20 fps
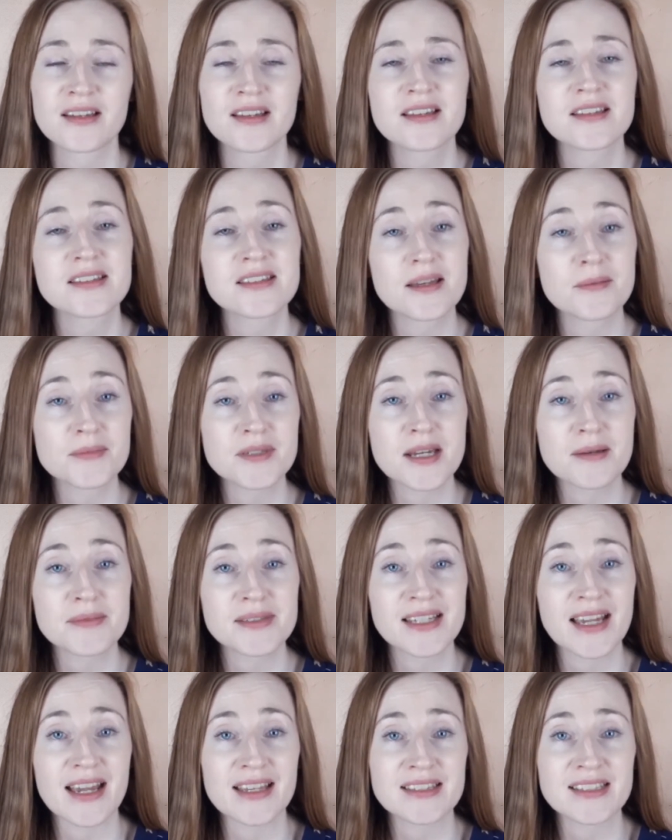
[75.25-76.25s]
Sometimes
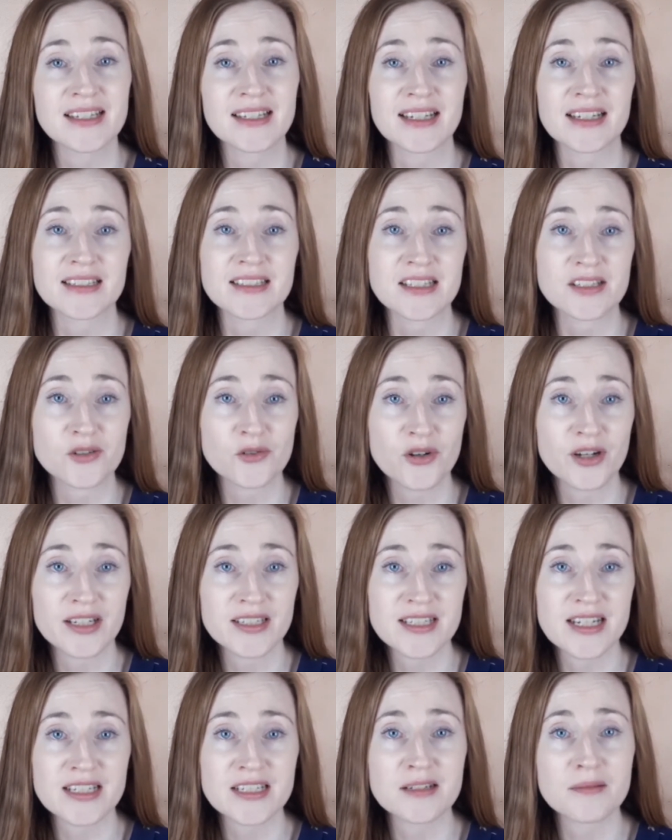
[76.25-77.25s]
cats can get
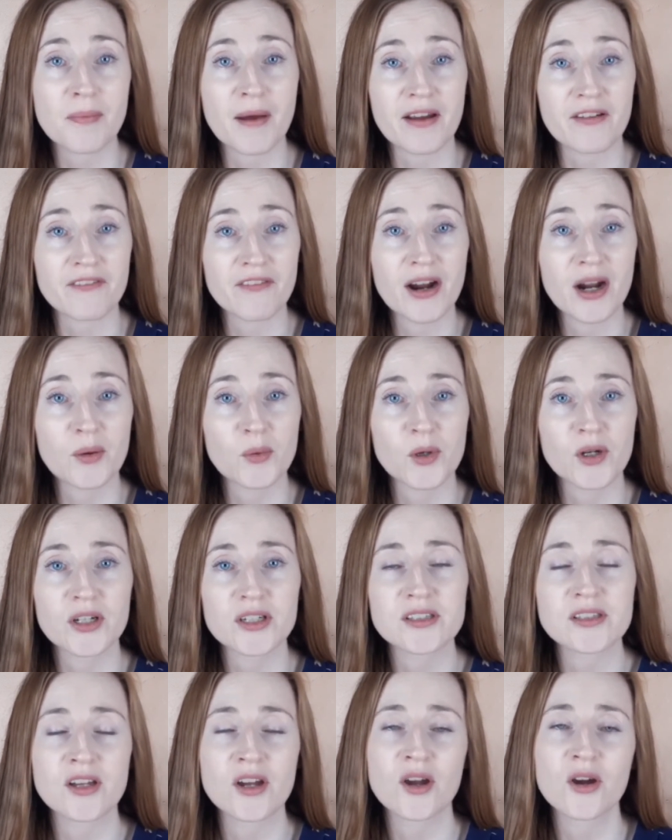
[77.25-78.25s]
disorientated by fireworks,